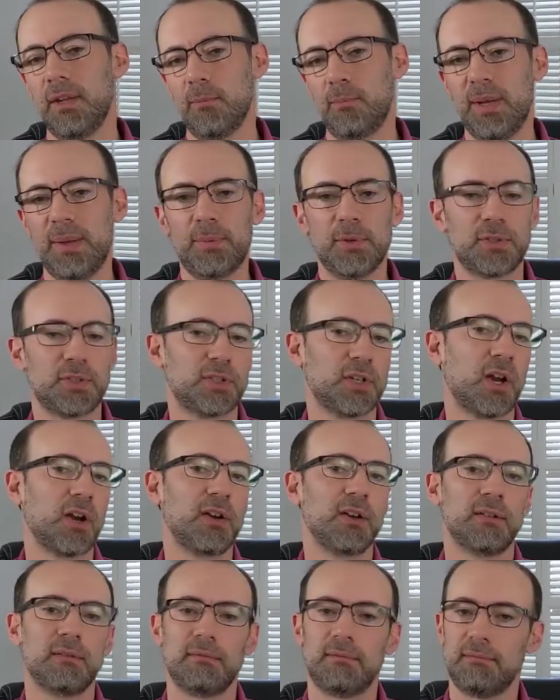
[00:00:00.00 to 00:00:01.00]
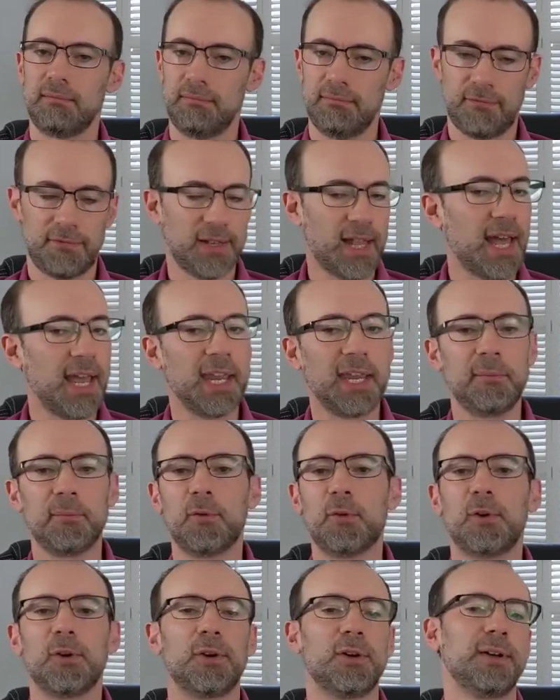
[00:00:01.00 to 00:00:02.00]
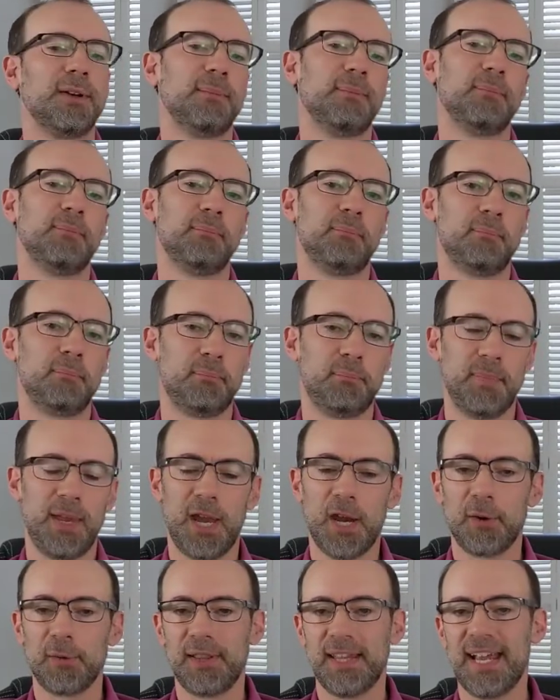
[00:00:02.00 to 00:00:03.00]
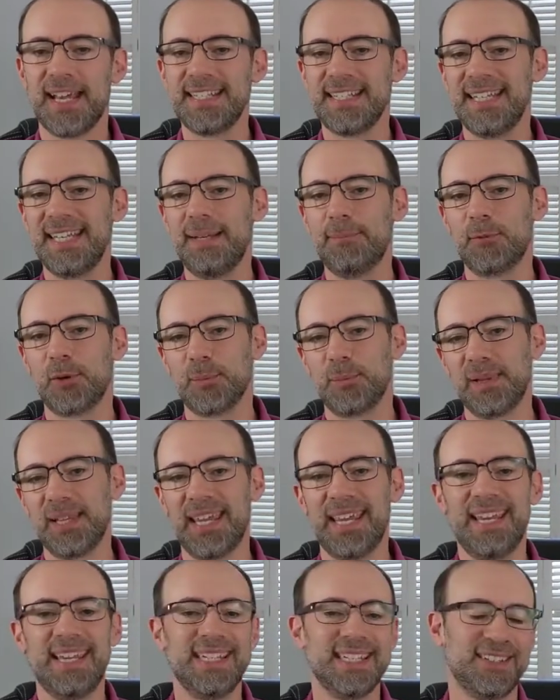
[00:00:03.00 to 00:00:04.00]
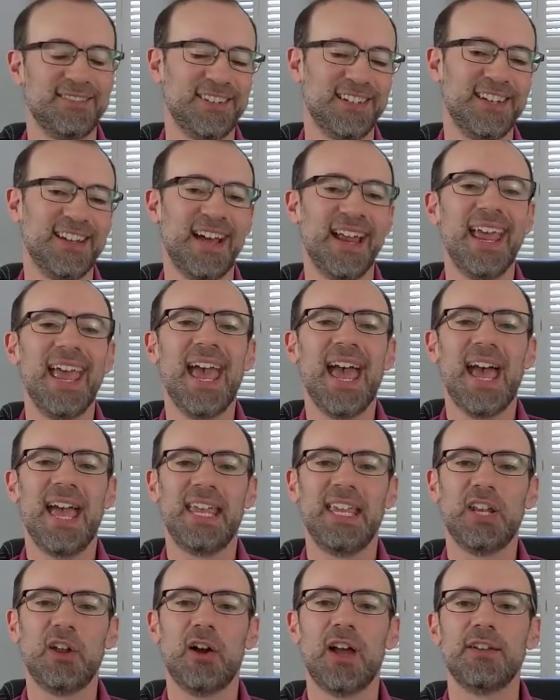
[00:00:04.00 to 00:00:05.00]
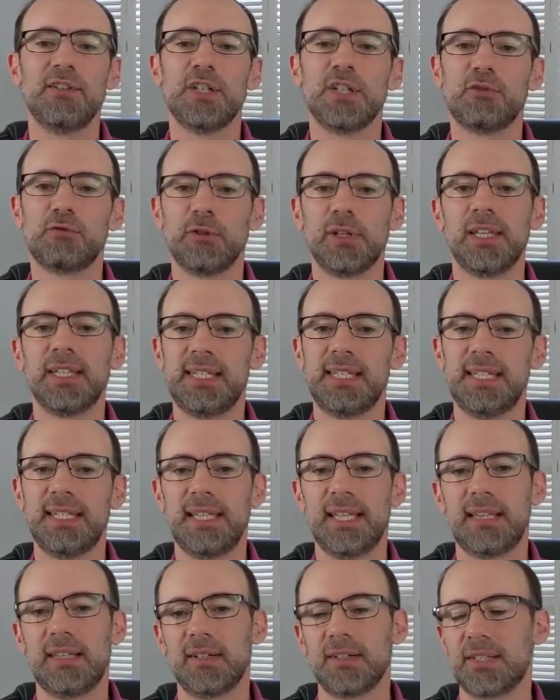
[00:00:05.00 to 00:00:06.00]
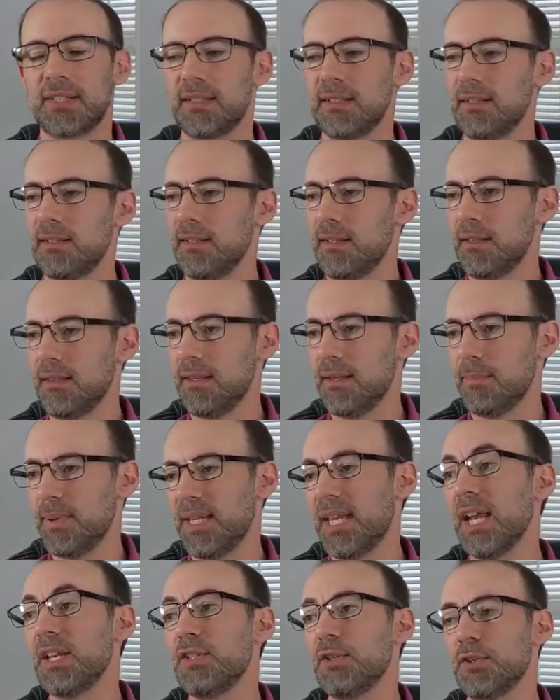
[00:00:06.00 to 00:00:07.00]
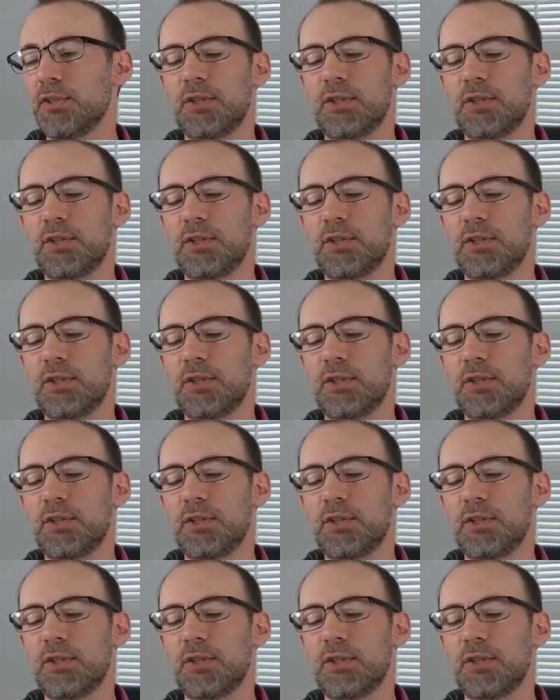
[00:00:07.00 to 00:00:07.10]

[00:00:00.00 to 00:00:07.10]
people start flying more and airlines needing more planes and whatnot, I just really see that there's the potential.